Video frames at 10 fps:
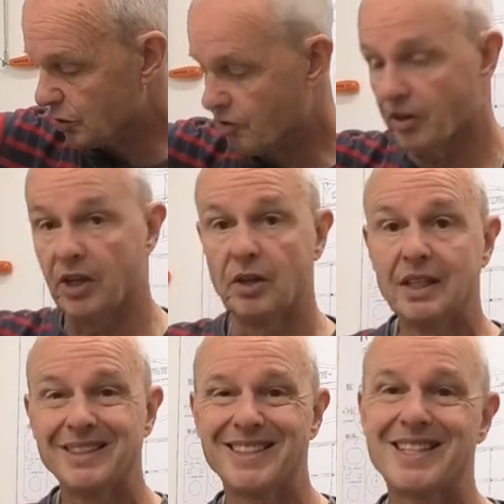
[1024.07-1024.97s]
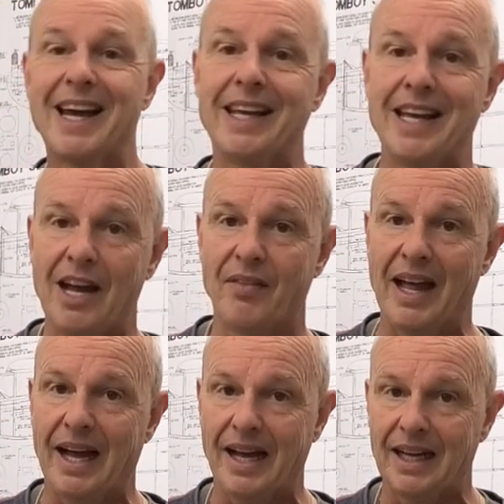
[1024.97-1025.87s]
screw to take out
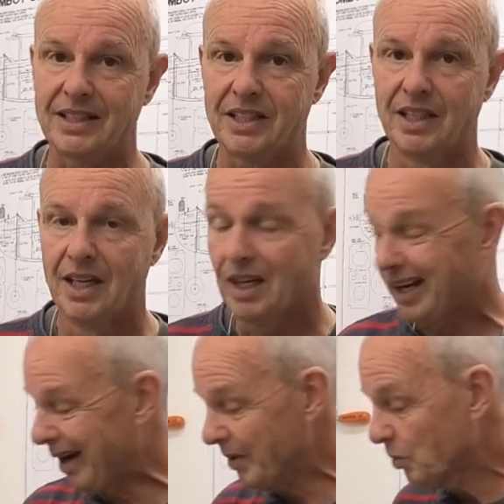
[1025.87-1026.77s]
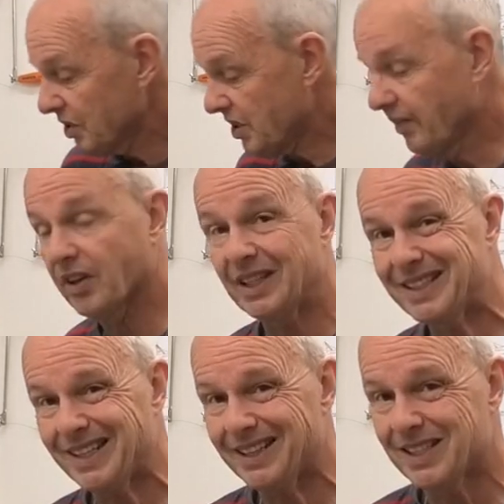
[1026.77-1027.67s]
that hatch I mean, once you've got it
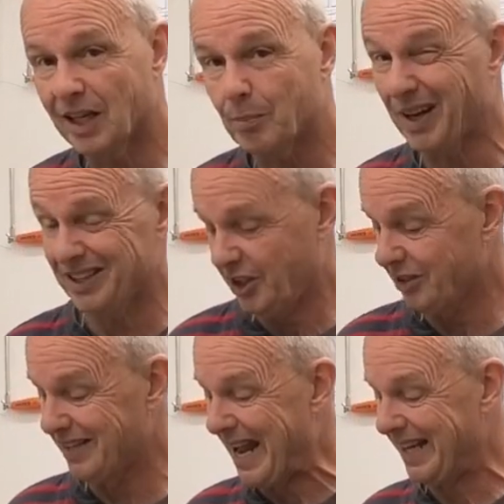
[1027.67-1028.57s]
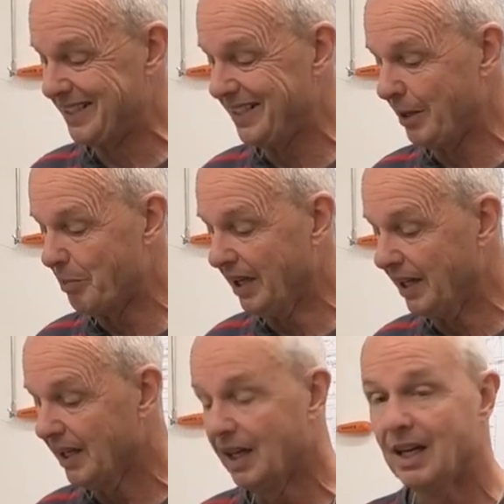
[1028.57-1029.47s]
set up, I shouldn't actually
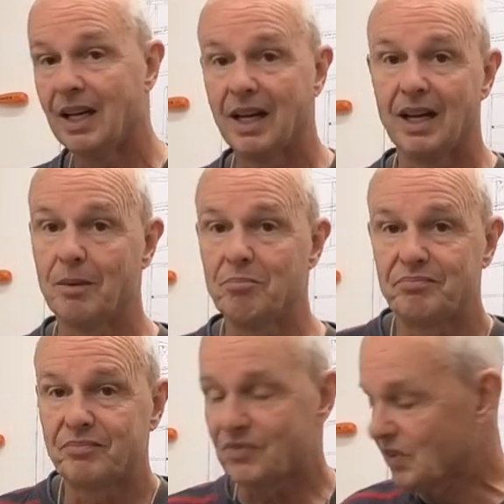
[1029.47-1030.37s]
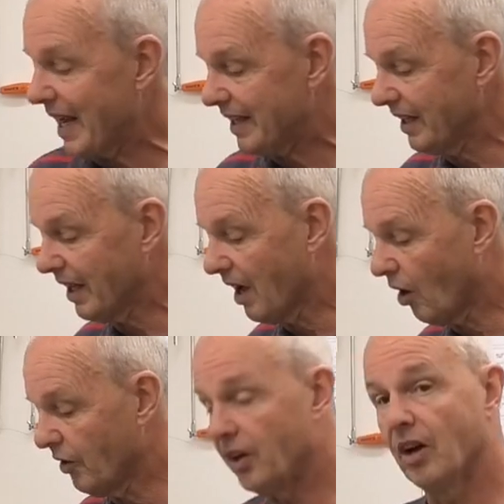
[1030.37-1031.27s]
be uh, taking it
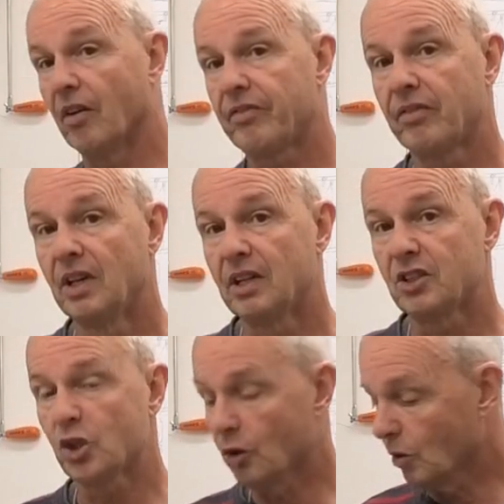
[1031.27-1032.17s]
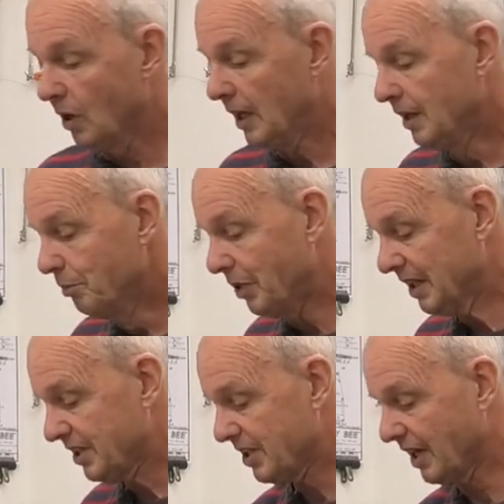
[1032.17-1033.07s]
on and off at all.
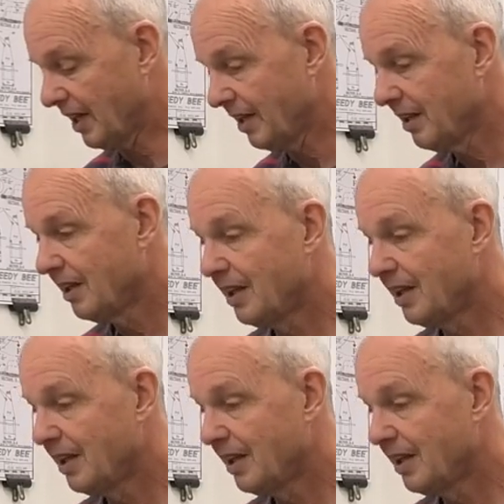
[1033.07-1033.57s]
But uh,